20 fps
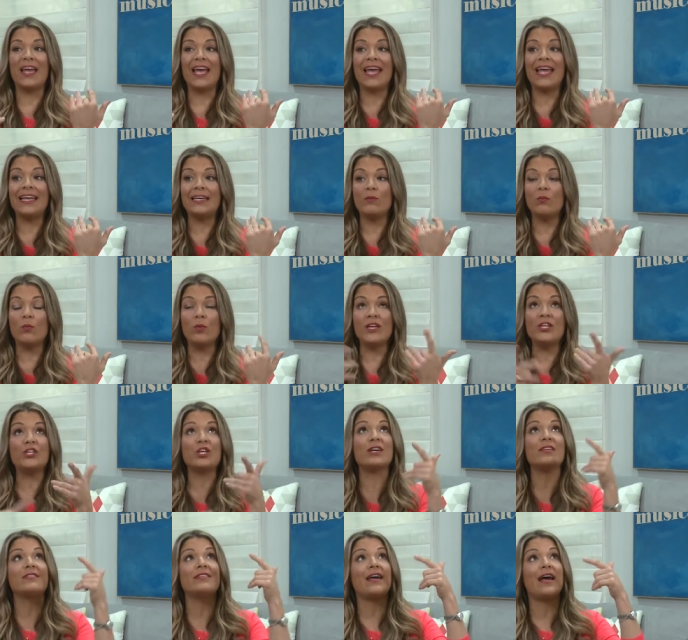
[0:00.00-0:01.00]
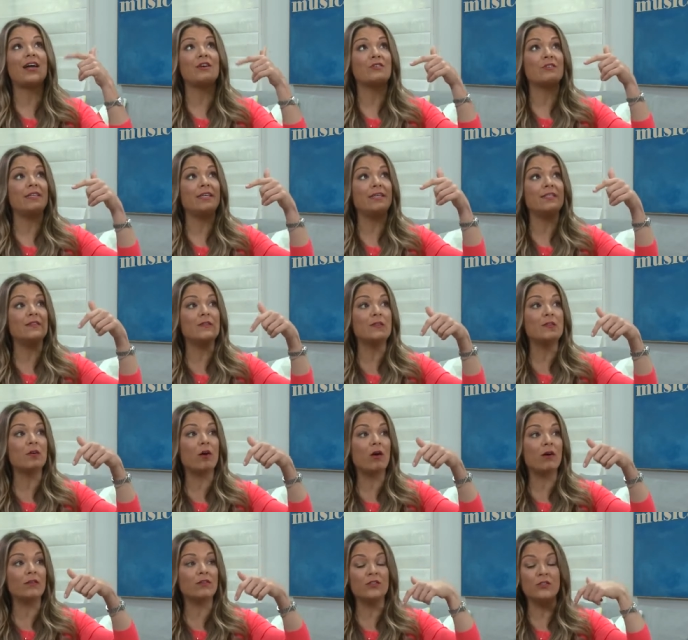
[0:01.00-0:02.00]
And we just actually
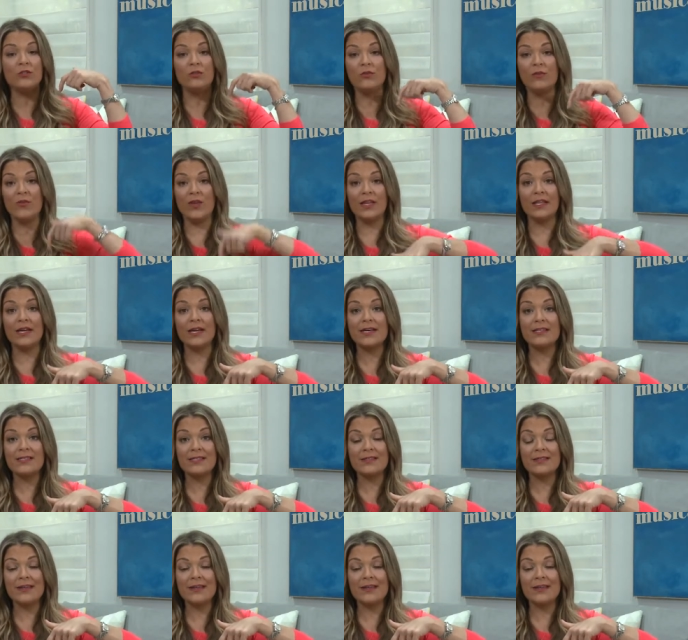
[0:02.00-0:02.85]
installed new Velux